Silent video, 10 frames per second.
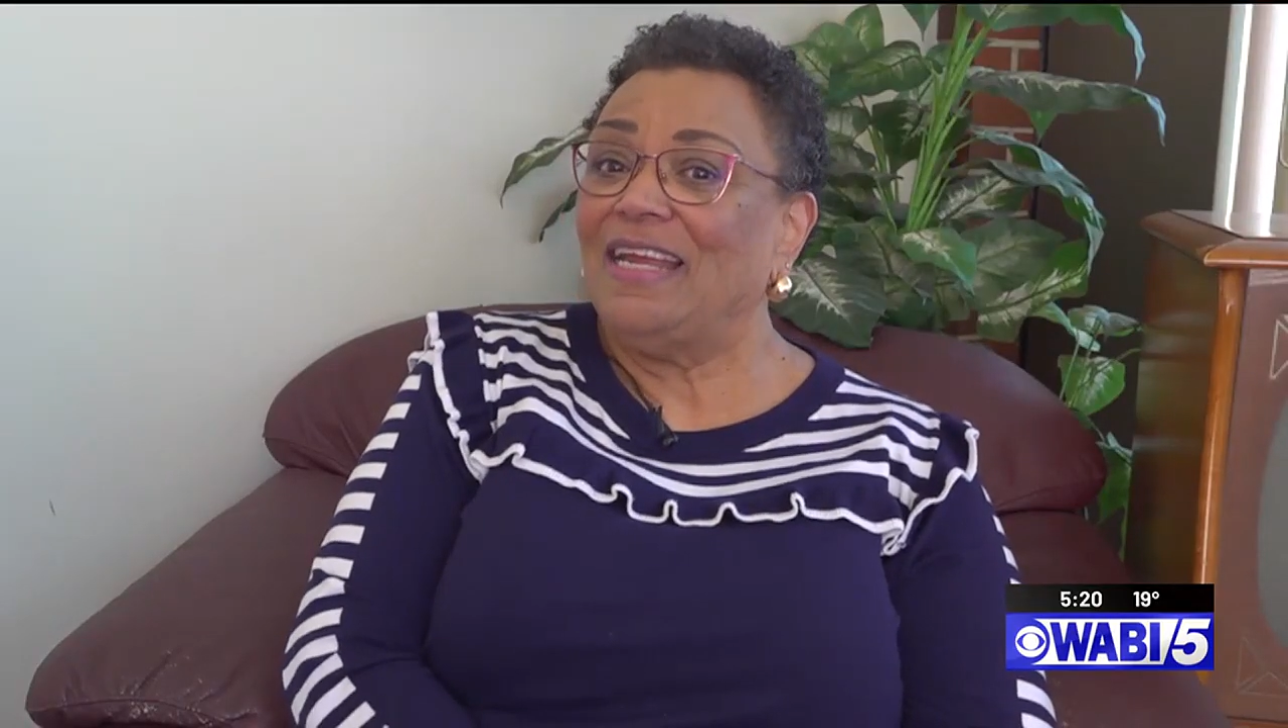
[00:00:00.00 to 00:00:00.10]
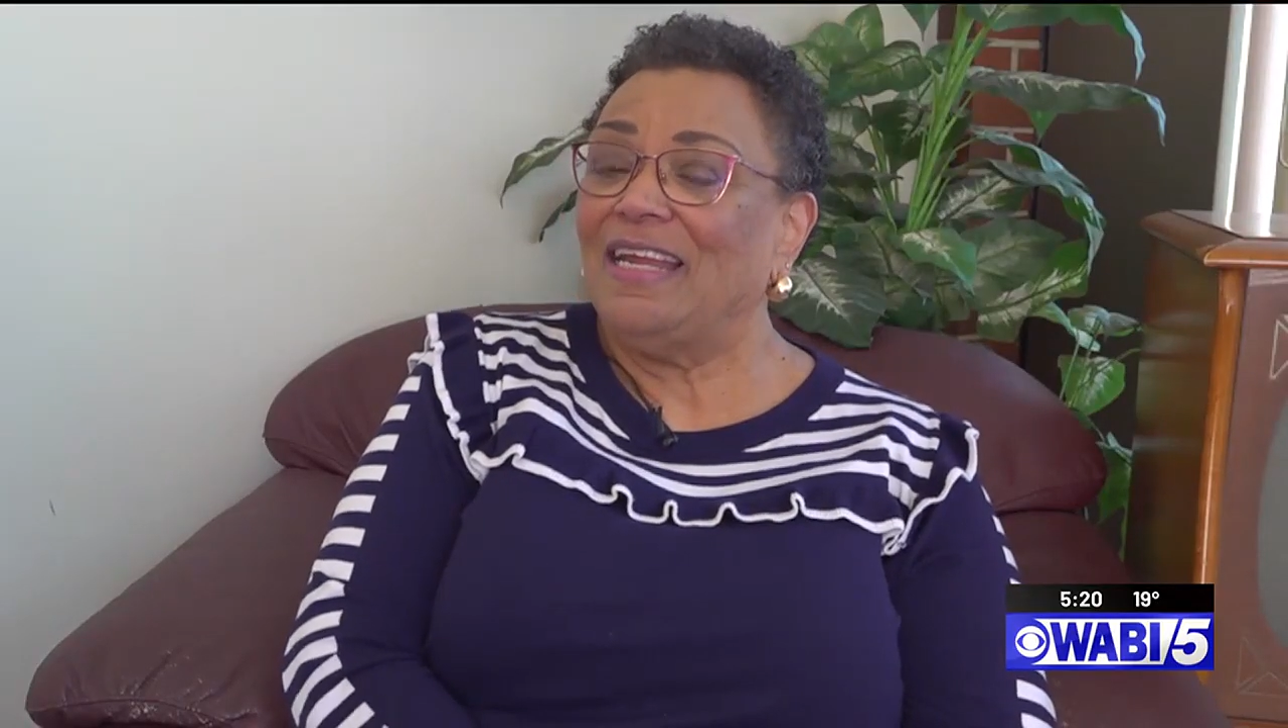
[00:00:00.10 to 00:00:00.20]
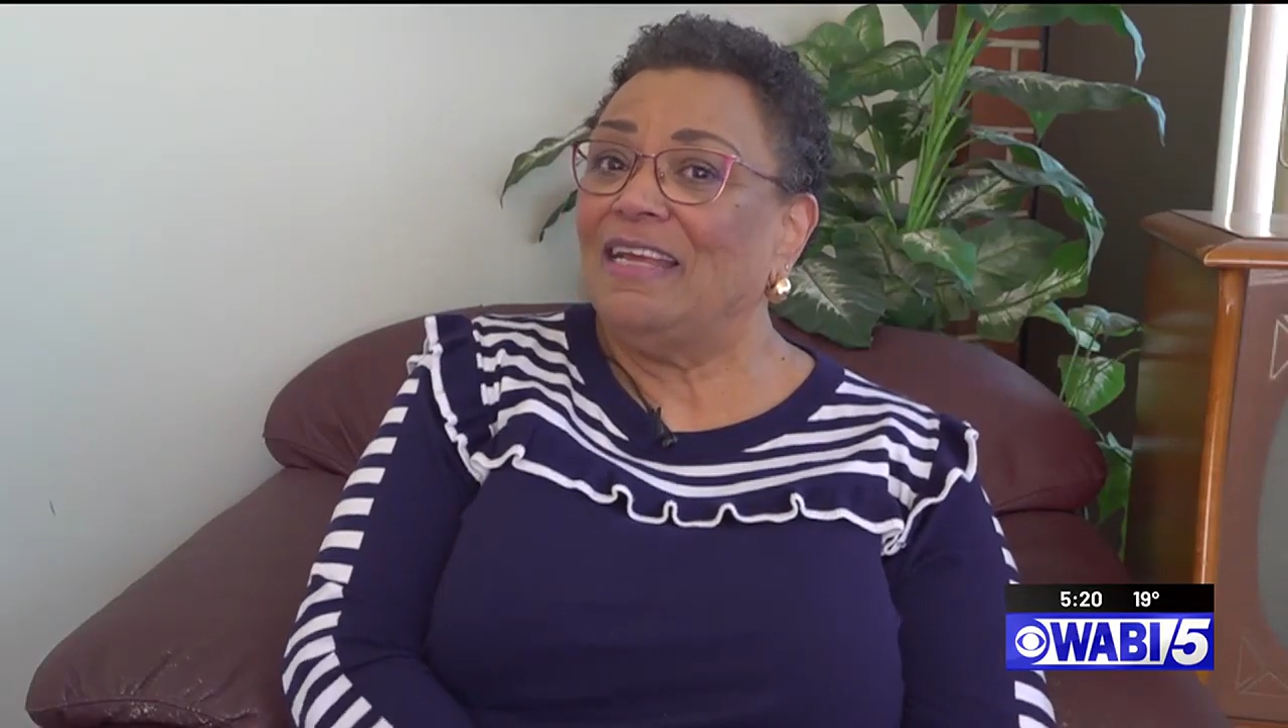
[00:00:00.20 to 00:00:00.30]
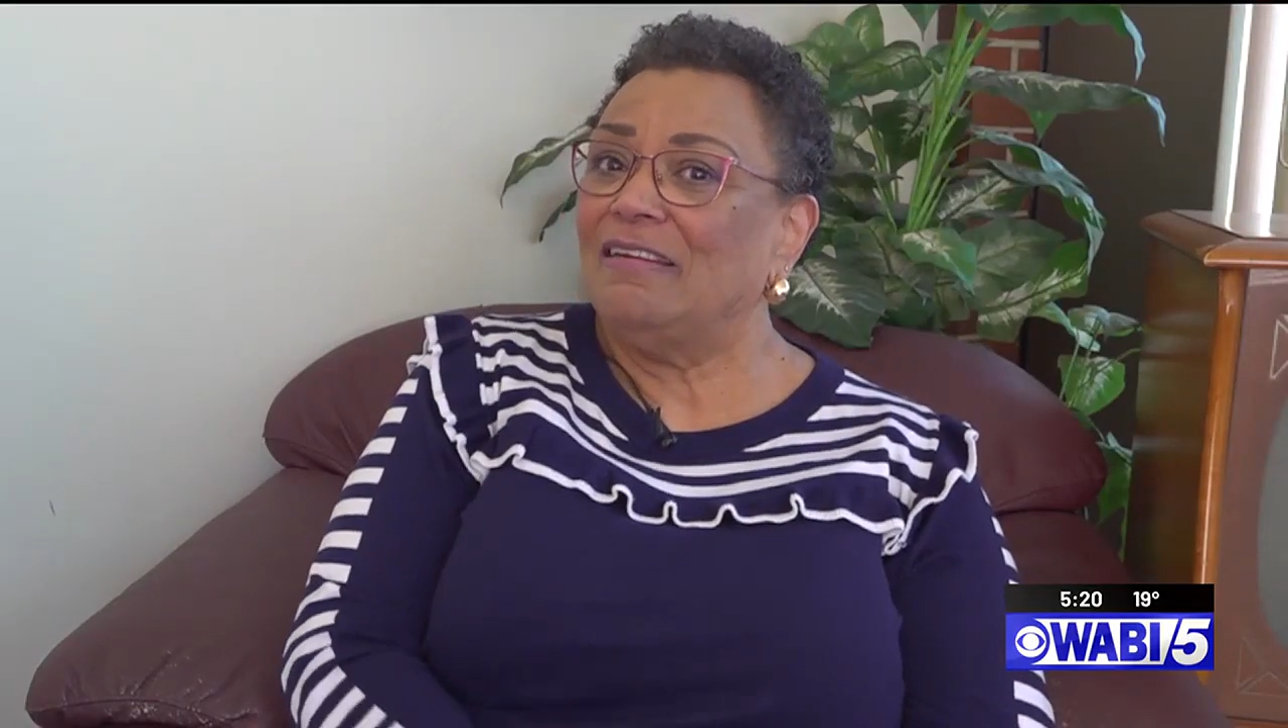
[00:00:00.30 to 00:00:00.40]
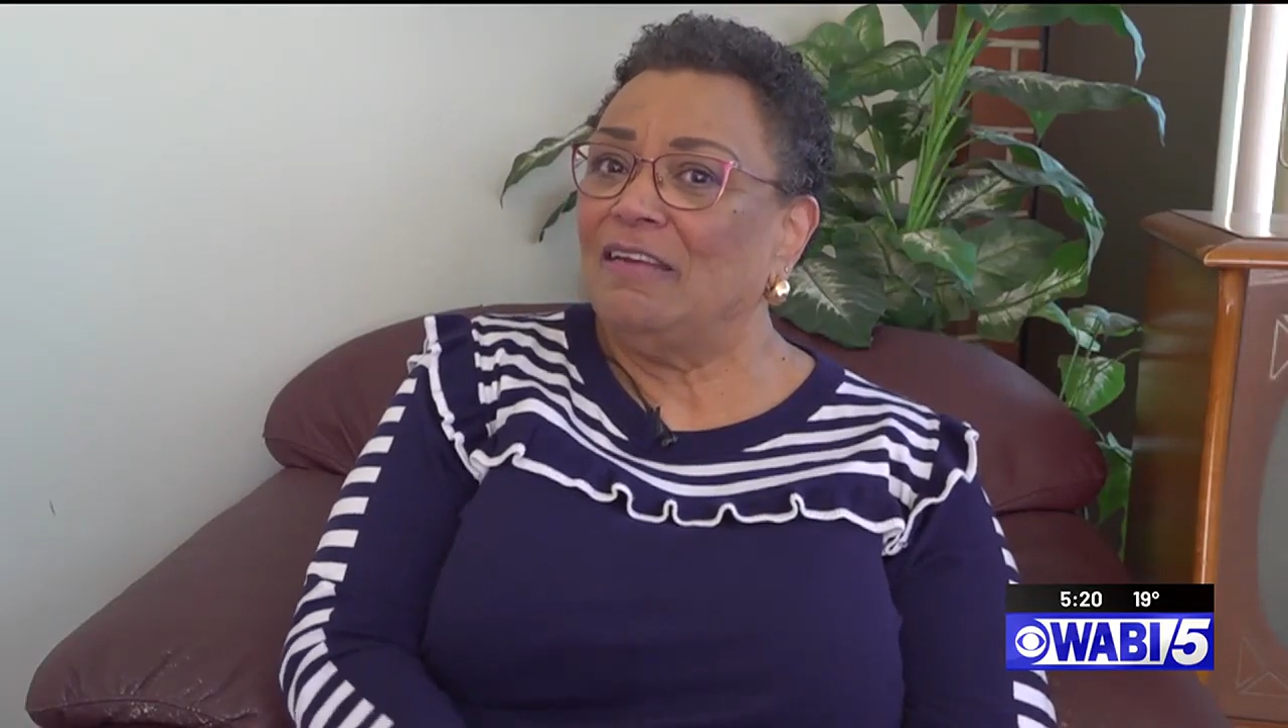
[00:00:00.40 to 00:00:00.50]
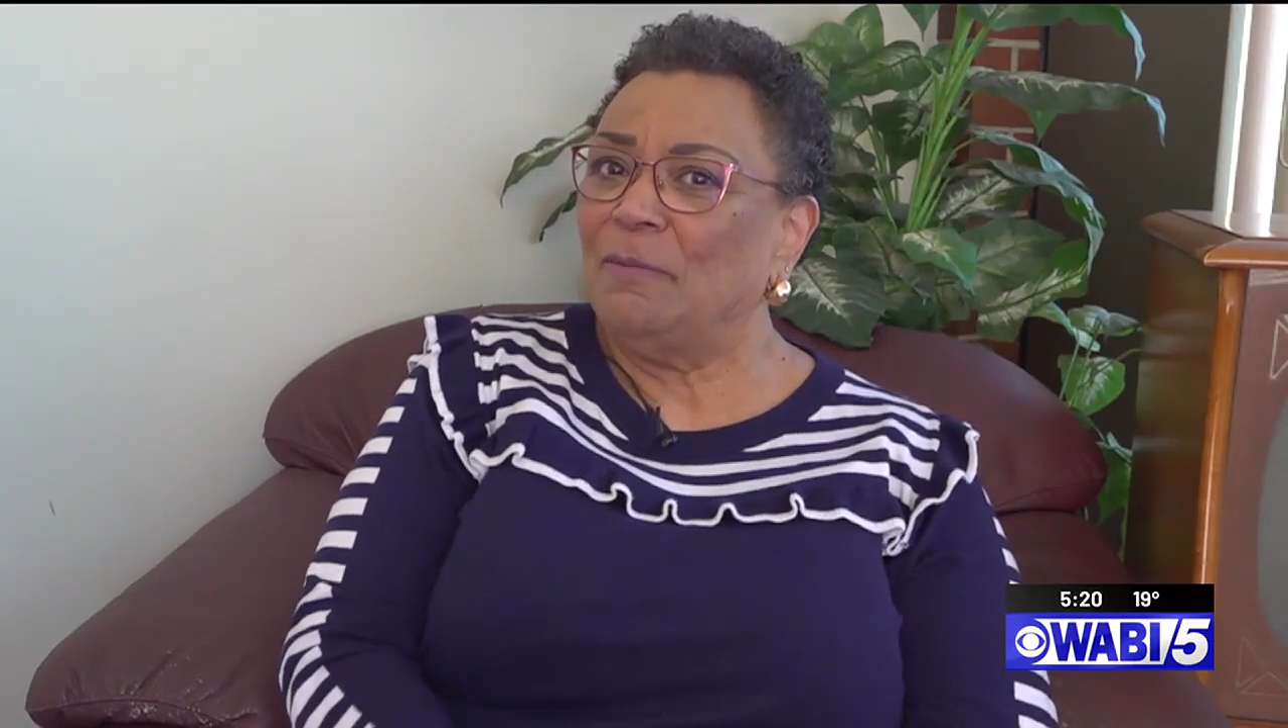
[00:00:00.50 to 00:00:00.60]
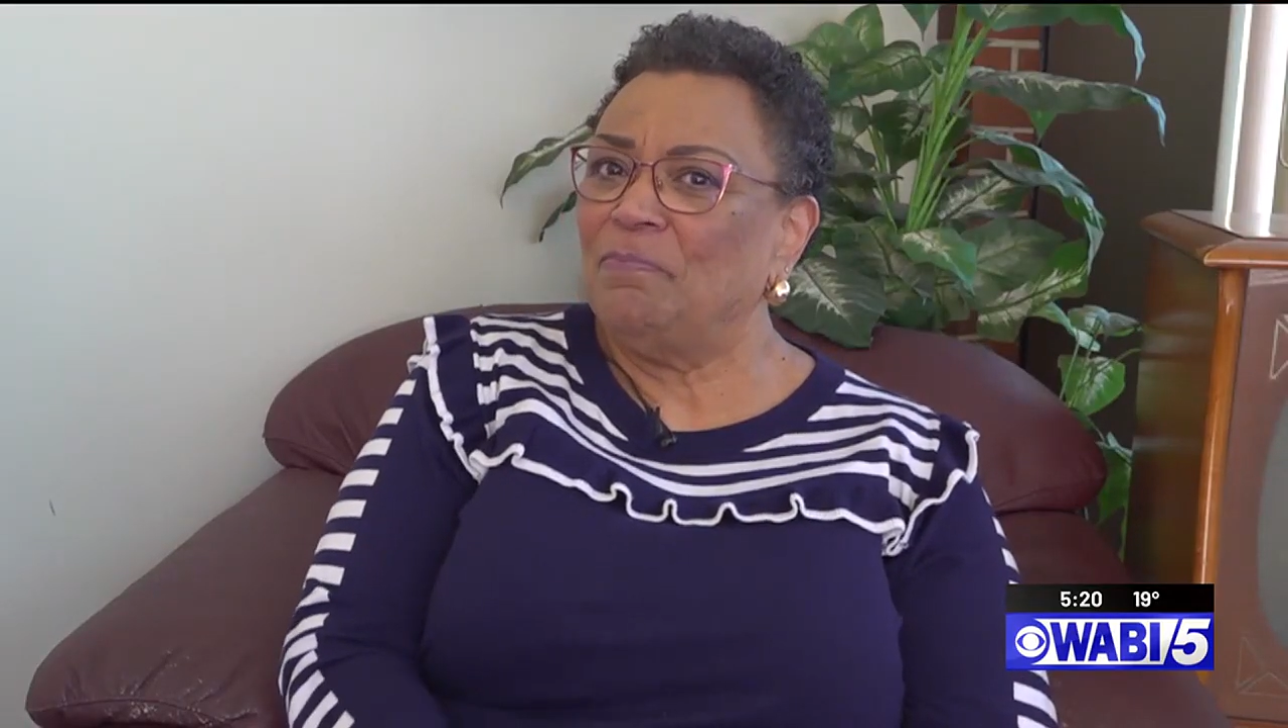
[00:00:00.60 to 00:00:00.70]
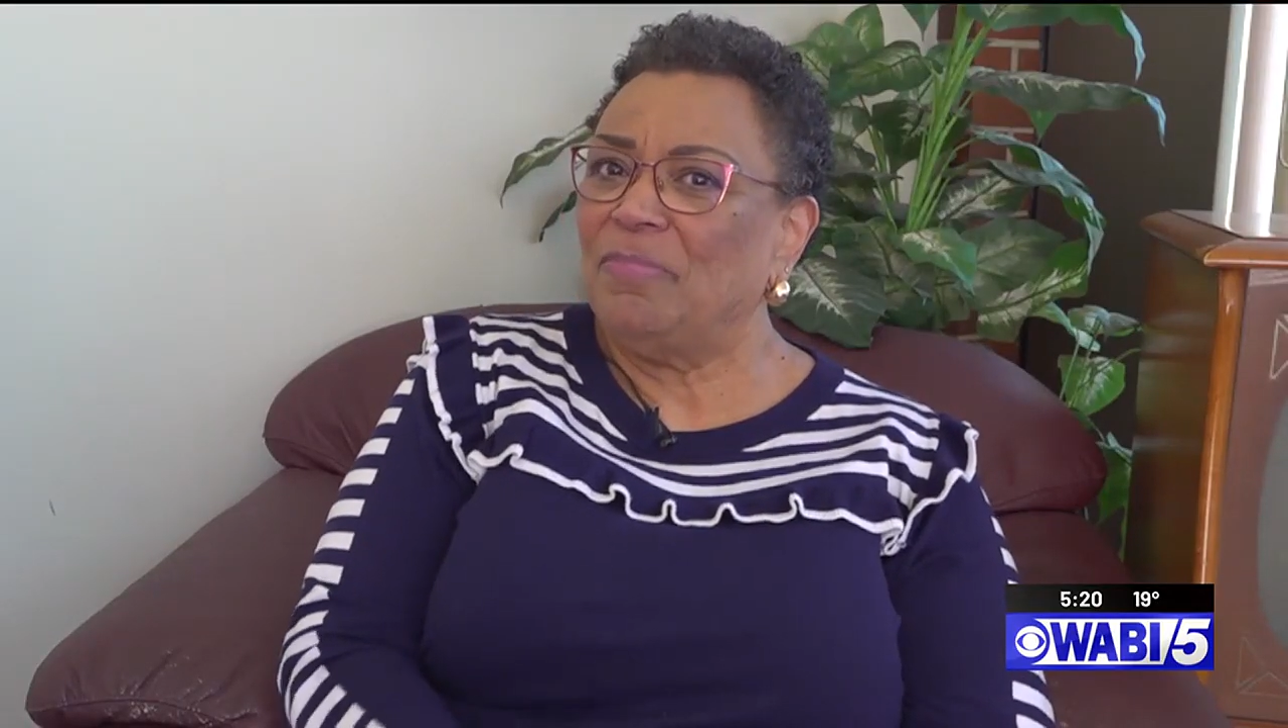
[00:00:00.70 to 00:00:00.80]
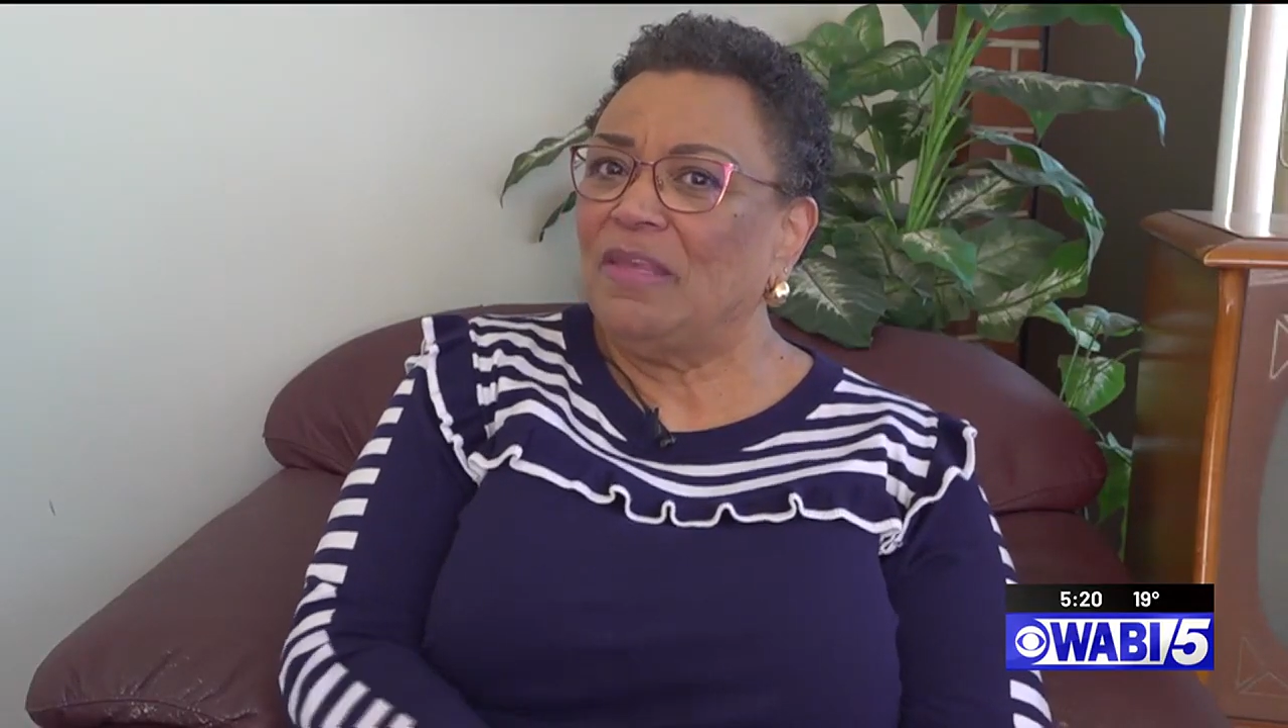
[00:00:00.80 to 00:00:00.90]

and I ended up